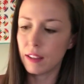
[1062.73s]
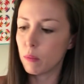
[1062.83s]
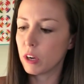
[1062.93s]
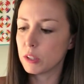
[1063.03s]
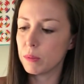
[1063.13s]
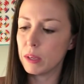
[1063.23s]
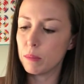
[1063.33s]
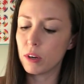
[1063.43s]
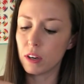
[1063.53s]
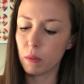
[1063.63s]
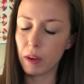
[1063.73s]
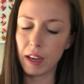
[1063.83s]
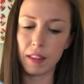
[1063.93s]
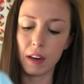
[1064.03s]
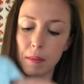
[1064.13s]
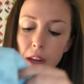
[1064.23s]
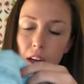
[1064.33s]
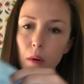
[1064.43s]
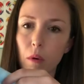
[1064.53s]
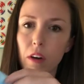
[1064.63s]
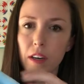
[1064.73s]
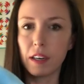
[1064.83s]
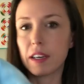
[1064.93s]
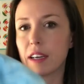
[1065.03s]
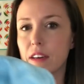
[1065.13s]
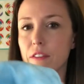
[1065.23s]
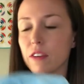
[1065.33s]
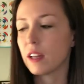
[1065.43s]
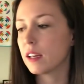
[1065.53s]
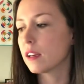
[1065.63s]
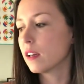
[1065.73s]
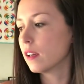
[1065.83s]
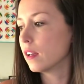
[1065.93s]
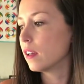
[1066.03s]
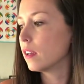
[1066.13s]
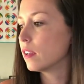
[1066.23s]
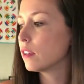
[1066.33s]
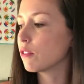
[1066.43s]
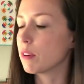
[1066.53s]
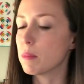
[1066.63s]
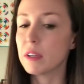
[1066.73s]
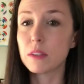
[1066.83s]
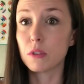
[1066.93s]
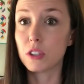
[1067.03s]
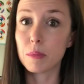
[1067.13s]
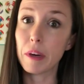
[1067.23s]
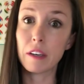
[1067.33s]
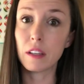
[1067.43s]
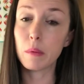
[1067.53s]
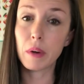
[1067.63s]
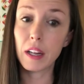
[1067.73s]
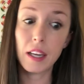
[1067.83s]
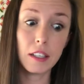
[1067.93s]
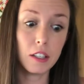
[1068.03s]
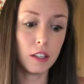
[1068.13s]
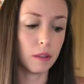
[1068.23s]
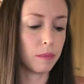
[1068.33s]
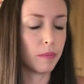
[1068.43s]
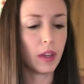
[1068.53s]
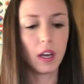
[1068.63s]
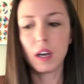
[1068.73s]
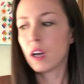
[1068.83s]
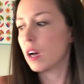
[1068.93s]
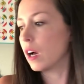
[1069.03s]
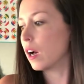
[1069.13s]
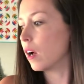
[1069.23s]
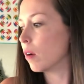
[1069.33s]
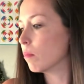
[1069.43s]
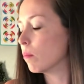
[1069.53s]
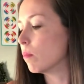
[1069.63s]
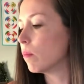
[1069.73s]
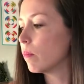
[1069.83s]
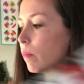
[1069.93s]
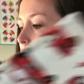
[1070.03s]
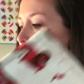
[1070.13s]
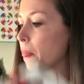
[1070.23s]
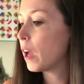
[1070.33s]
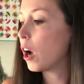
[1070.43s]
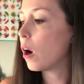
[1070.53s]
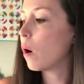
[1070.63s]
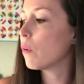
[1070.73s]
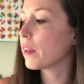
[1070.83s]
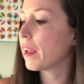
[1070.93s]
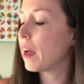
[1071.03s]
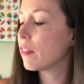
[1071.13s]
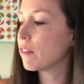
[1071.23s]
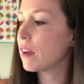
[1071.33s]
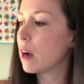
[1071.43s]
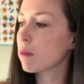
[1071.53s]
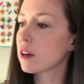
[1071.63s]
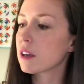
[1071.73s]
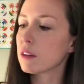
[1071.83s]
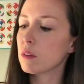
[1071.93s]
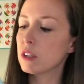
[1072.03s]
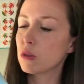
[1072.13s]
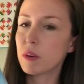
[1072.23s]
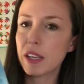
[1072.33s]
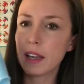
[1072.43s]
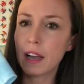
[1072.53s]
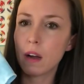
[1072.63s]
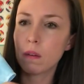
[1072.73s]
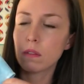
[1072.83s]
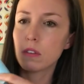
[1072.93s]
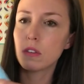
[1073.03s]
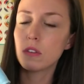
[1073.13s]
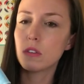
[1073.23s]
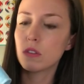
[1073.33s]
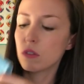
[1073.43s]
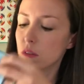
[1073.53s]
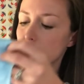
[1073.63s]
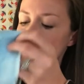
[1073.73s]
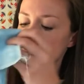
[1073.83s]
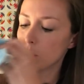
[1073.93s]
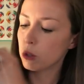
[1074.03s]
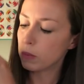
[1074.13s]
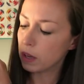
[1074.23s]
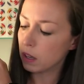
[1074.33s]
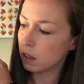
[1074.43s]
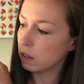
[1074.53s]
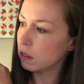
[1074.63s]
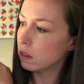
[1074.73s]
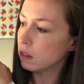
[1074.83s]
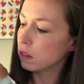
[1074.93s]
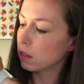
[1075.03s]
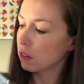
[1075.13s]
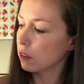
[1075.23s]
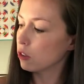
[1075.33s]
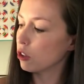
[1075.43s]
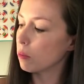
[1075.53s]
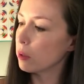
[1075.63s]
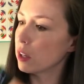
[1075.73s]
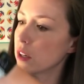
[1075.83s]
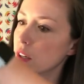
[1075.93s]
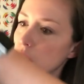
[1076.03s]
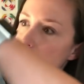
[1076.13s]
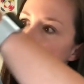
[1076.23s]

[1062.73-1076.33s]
and then watch me put it away and then I'm not going to work on it again for like three months, which is apparently what I like to do. Um, oh, the cat, the fabric is 28 count Bluebell Jobelan.